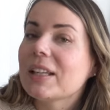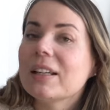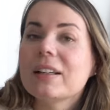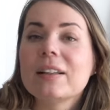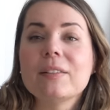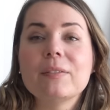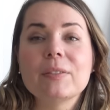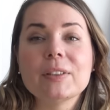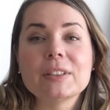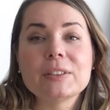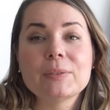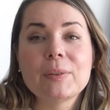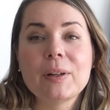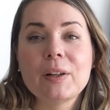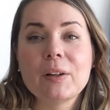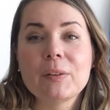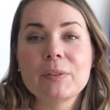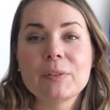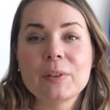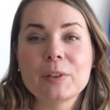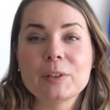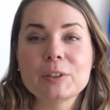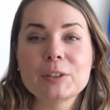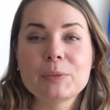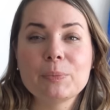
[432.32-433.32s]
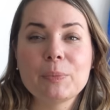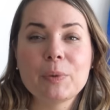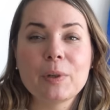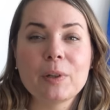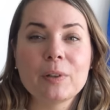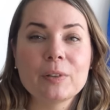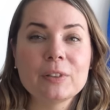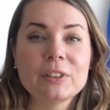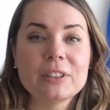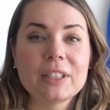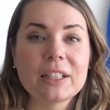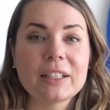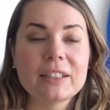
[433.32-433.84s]
It was one of those
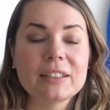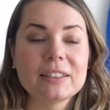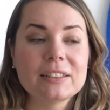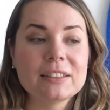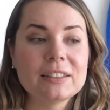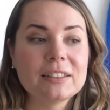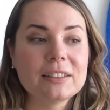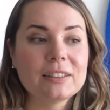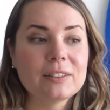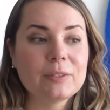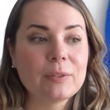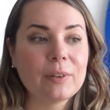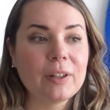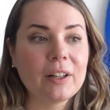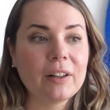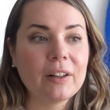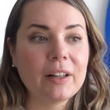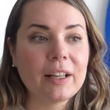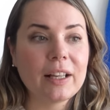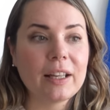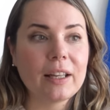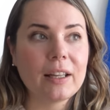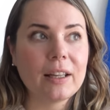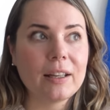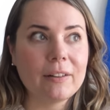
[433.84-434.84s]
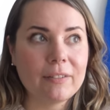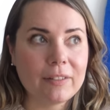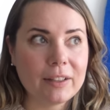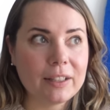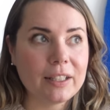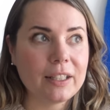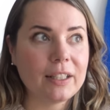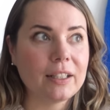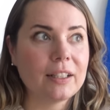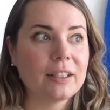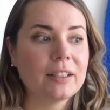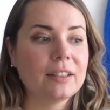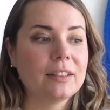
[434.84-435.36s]
projects where
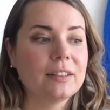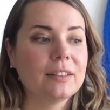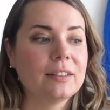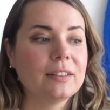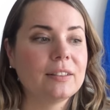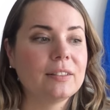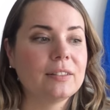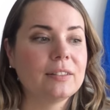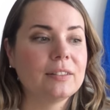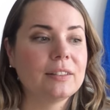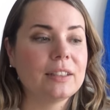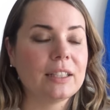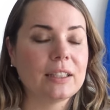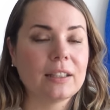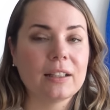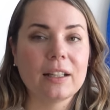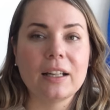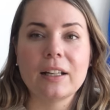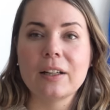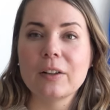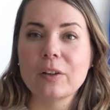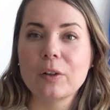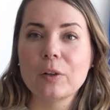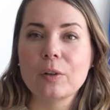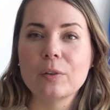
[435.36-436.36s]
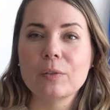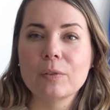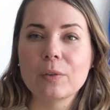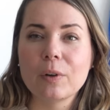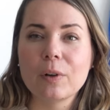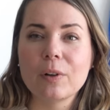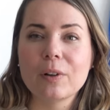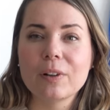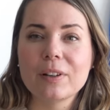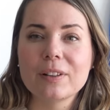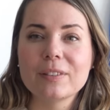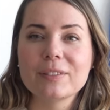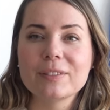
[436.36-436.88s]
everything that can go
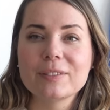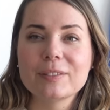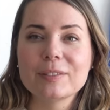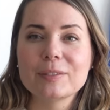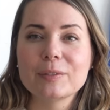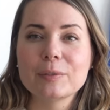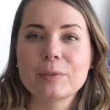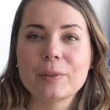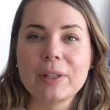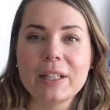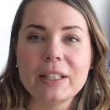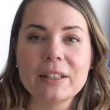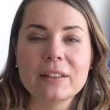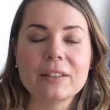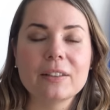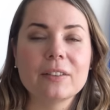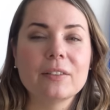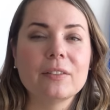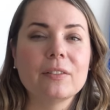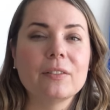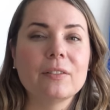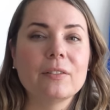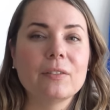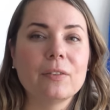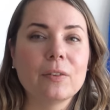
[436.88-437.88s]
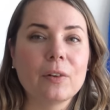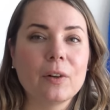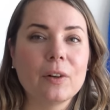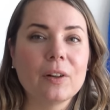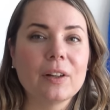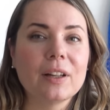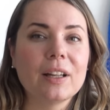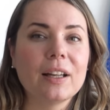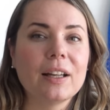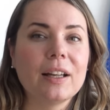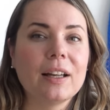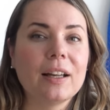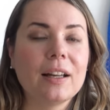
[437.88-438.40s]
wrong went
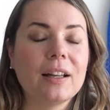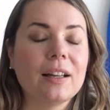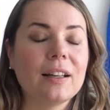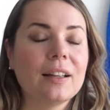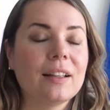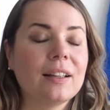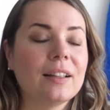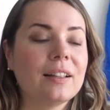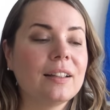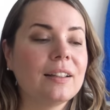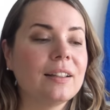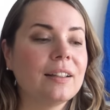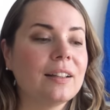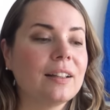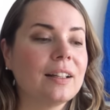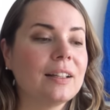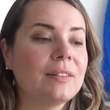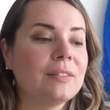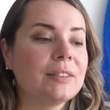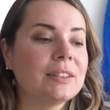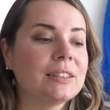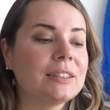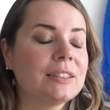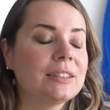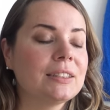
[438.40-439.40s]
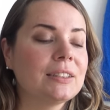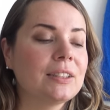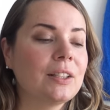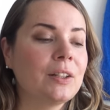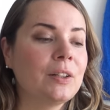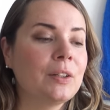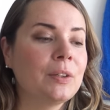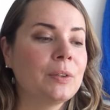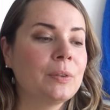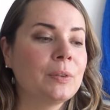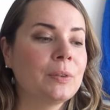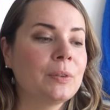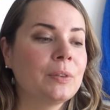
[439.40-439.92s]
wrong. And I
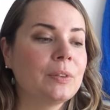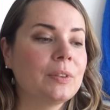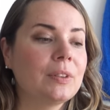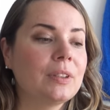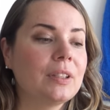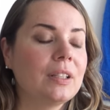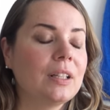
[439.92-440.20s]
was